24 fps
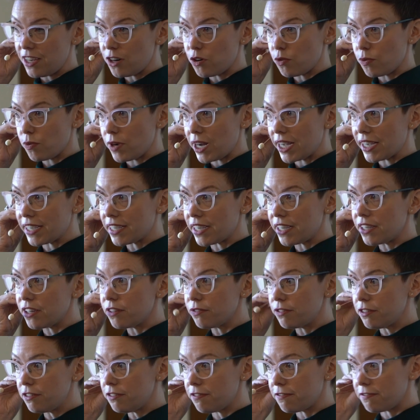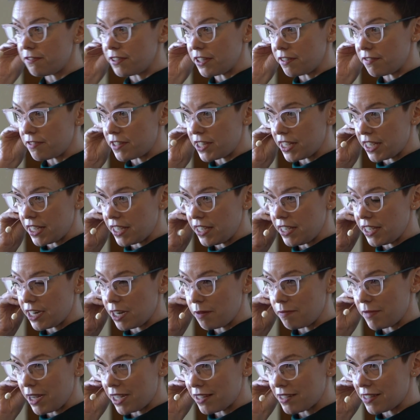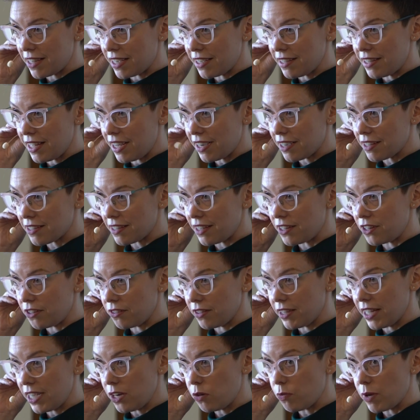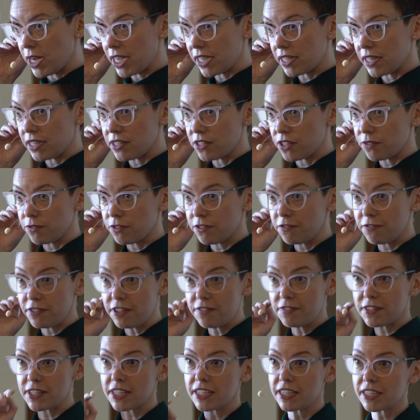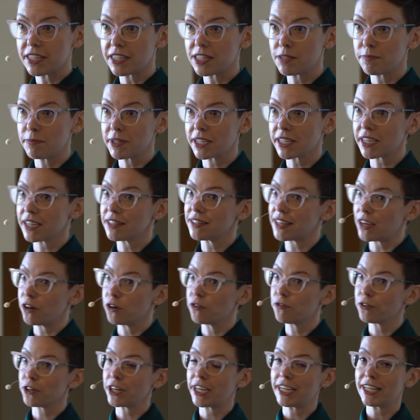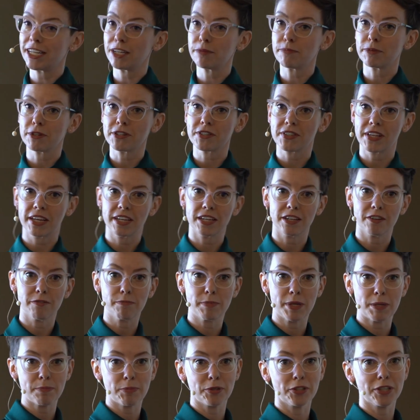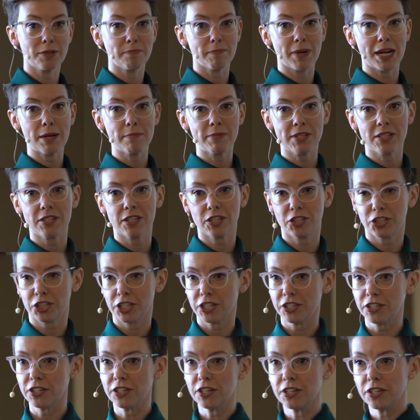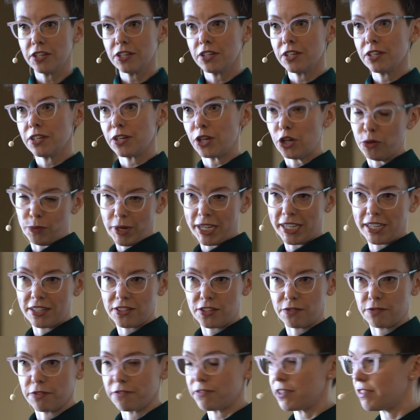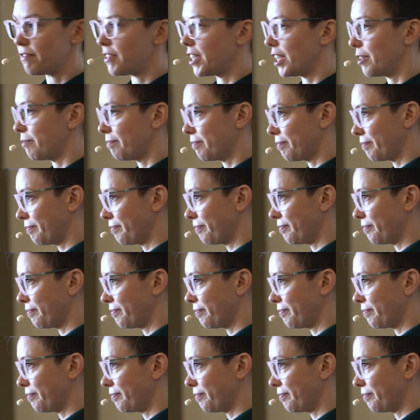a white guy over 50, and I'm not saying that because I don't like white guys over 50. It's because over 80% of people in my position are white guys over 50.